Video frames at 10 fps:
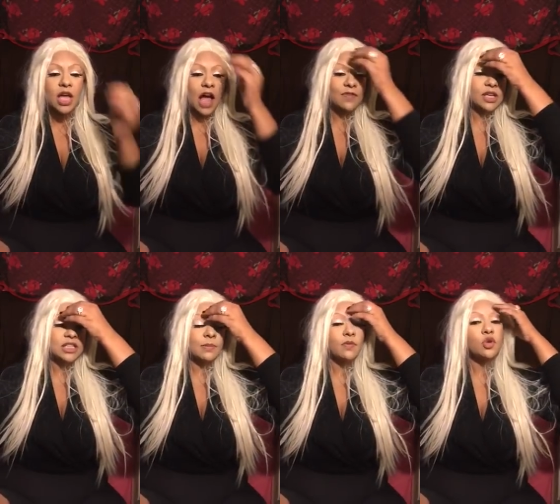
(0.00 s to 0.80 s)
I feel like
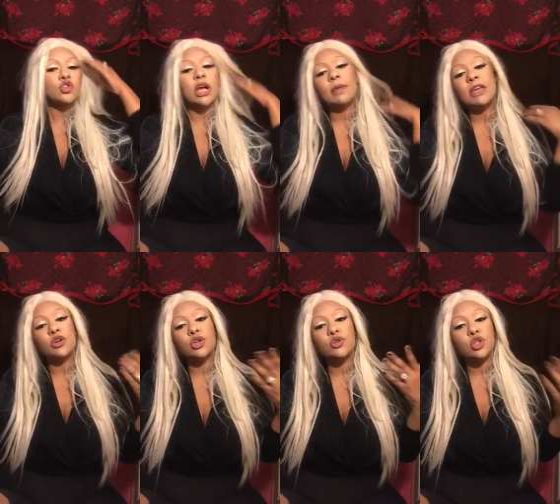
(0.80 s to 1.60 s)
some of you are trying to make
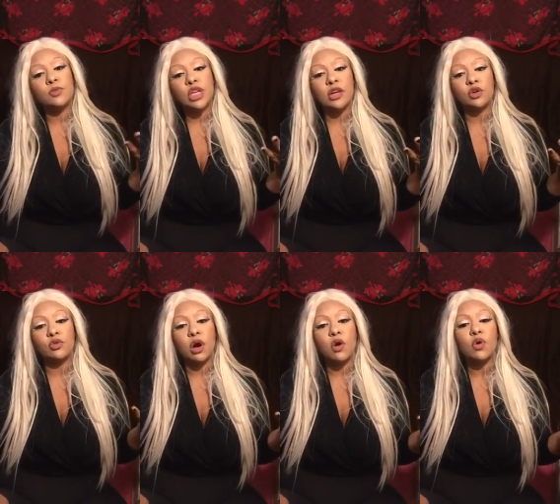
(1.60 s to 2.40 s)
your YouTube channel
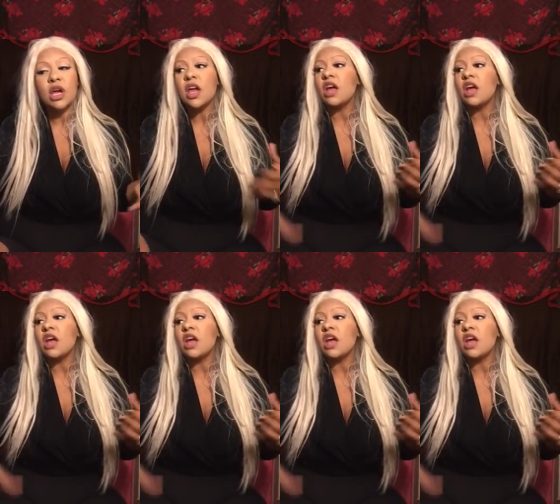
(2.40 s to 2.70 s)
grow.